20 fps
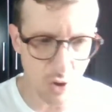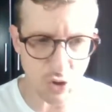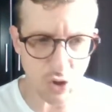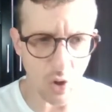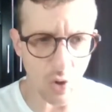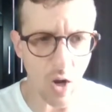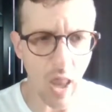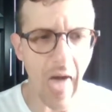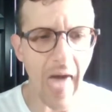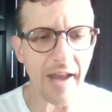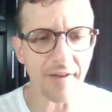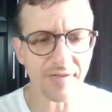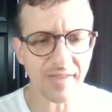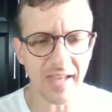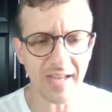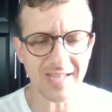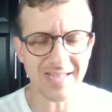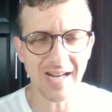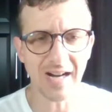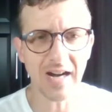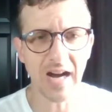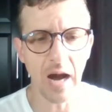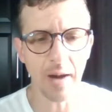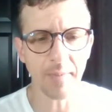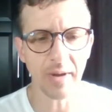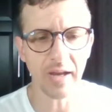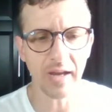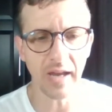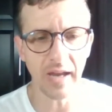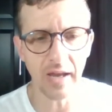so a lot of things are
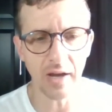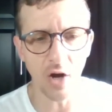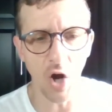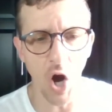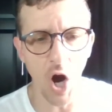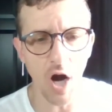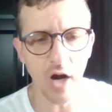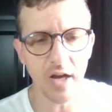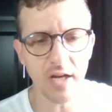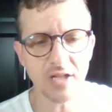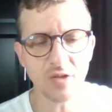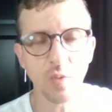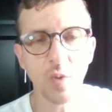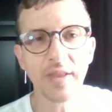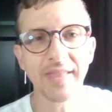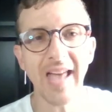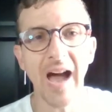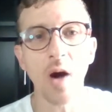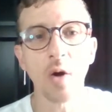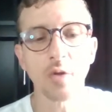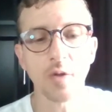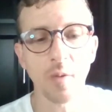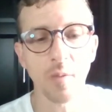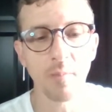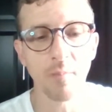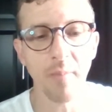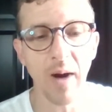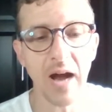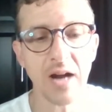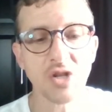coming in August without
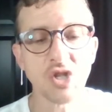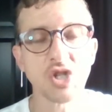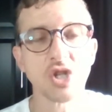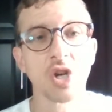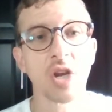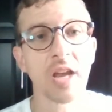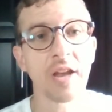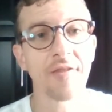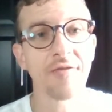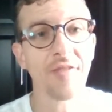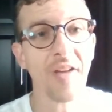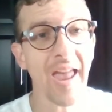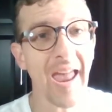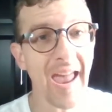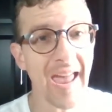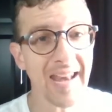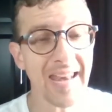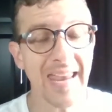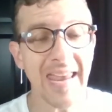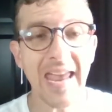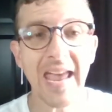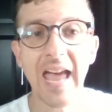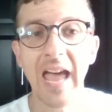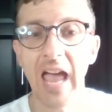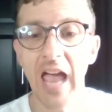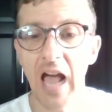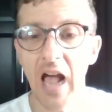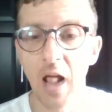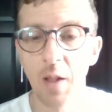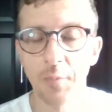much, if any,
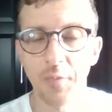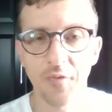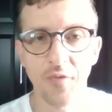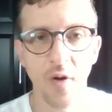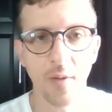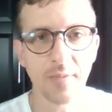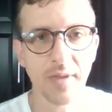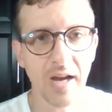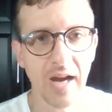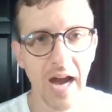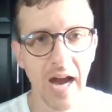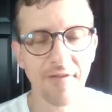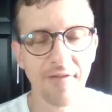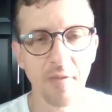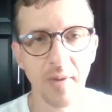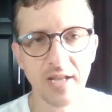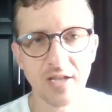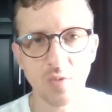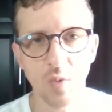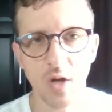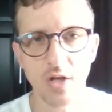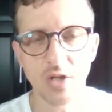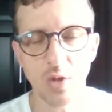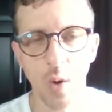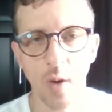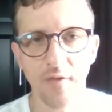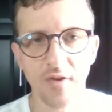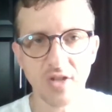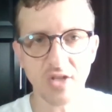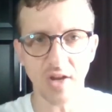help from the governments whatsoever.